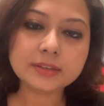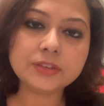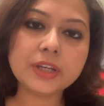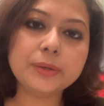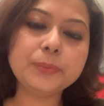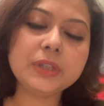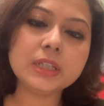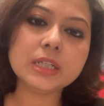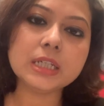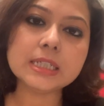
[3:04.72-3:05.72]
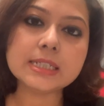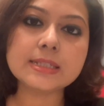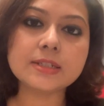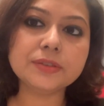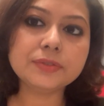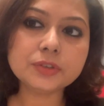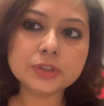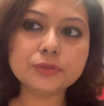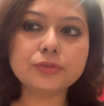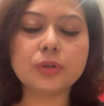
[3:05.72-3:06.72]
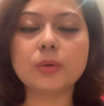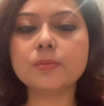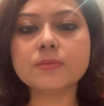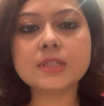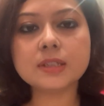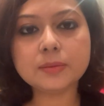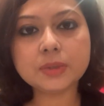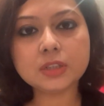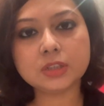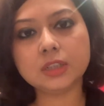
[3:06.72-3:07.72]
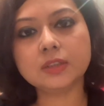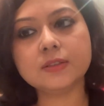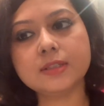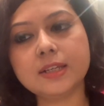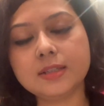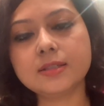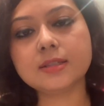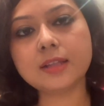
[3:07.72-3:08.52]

therapy is different from CBT in the sense